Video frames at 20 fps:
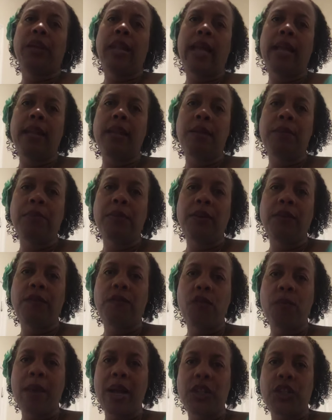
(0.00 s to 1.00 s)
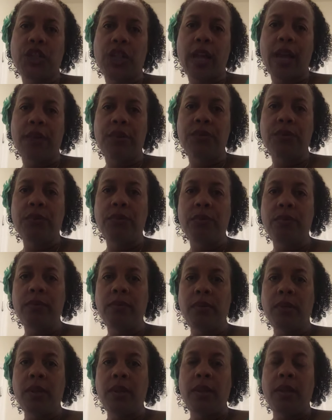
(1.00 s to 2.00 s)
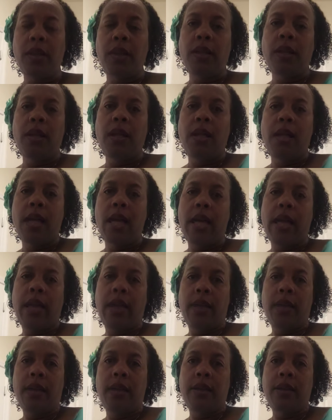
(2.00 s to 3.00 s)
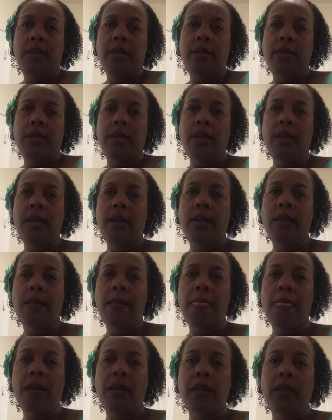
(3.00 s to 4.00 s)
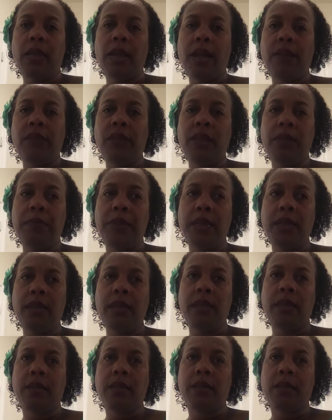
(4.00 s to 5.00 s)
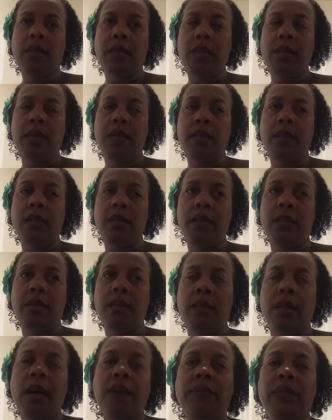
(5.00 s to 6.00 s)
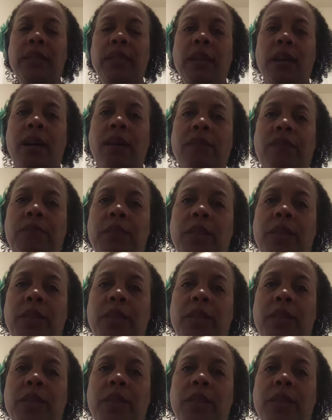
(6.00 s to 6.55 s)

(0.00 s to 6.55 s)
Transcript: name for my channel. And lovely means it it lovely dove